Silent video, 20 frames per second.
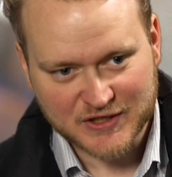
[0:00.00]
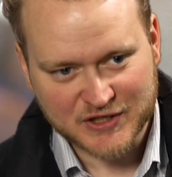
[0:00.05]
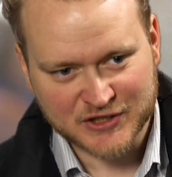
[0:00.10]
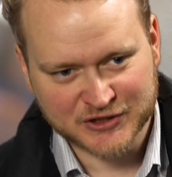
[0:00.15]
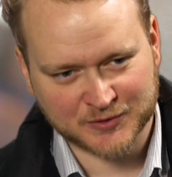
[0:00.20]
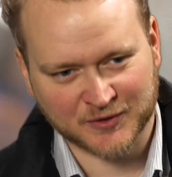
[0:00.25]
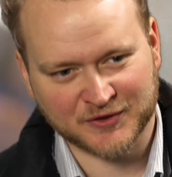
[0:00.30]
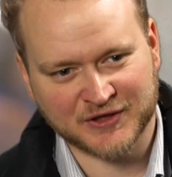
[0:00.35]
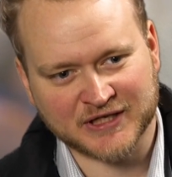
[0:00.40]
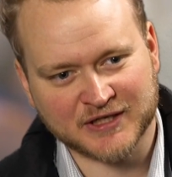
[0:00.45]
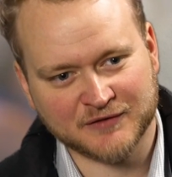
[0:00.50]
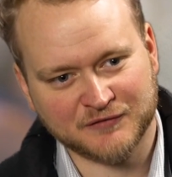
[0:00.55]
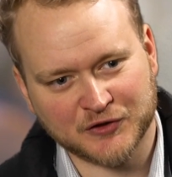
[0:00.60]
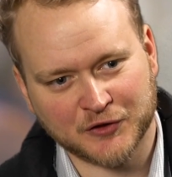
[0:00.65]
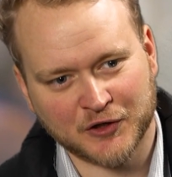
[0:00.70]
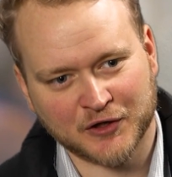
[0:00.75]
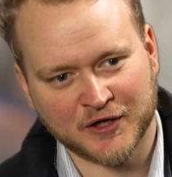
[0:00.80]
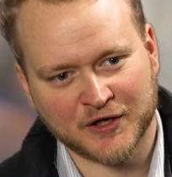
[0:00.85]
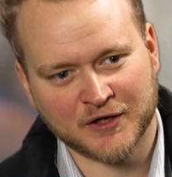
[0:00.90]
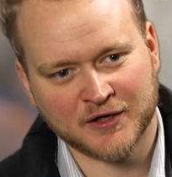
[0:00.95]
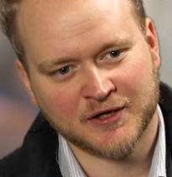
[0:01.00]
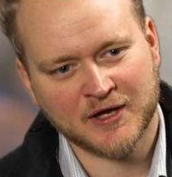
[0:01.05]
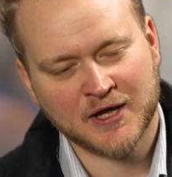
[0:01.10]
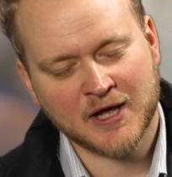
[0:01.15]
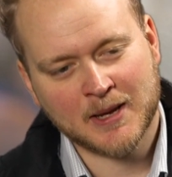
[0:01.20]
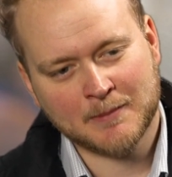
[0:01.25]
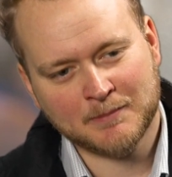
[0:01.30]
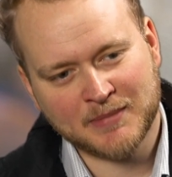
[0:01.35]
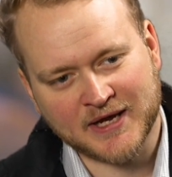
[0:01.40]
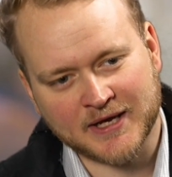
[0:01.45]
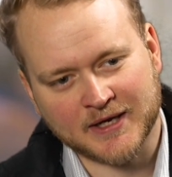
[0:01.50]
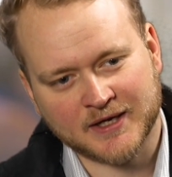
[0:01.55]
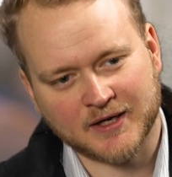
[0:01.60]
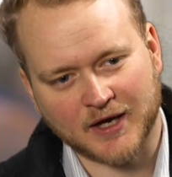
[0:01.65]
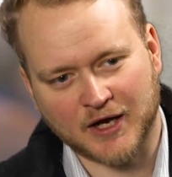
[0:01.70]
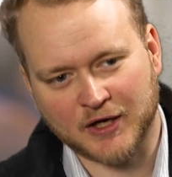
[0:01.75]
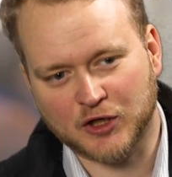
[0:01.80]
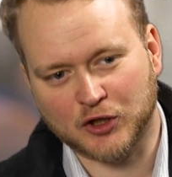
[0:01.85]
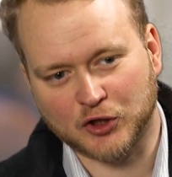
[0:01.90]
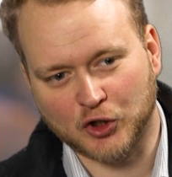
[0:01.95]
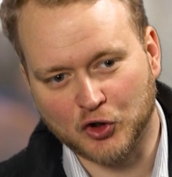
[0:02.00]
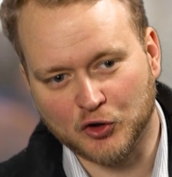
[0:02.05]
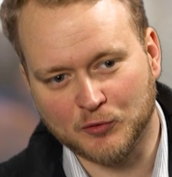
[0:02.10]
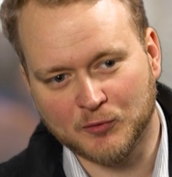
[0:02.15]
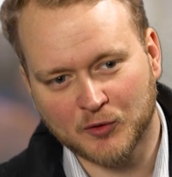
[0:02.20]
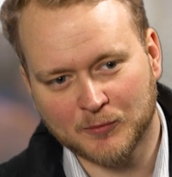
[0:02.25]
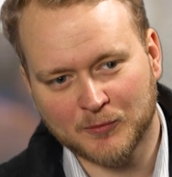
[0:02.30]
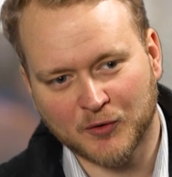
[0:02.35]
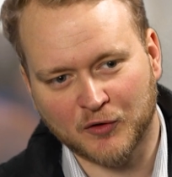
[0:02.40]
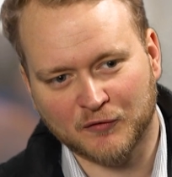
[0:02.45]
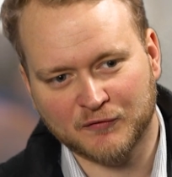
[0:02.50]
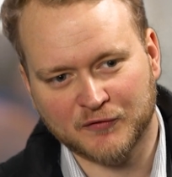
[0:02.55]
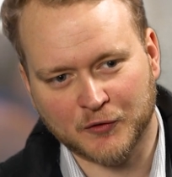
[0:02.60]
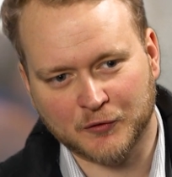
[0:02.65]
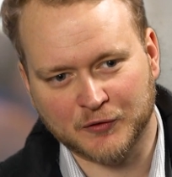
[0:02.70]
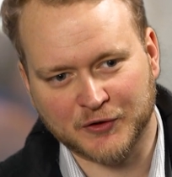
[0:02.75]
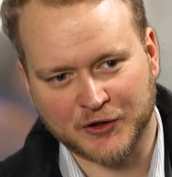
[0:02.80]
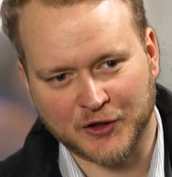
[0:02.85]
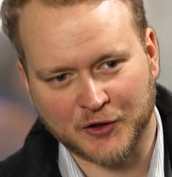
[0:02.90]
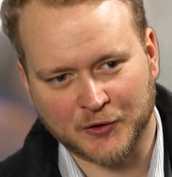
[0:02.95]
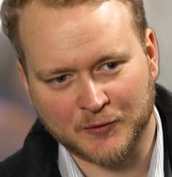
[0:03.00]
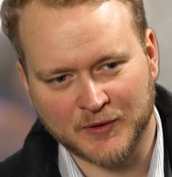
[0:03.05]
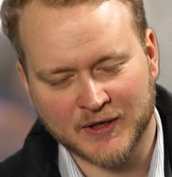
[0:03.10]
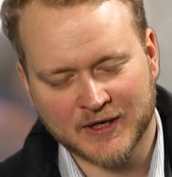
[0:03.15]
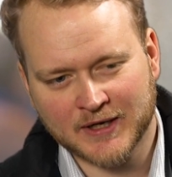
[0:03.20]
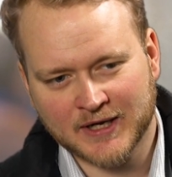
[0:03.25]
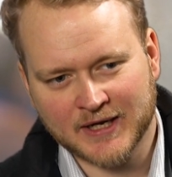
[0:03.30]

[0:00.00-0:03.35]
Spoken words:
So I think if you're going to pick a global portfolio,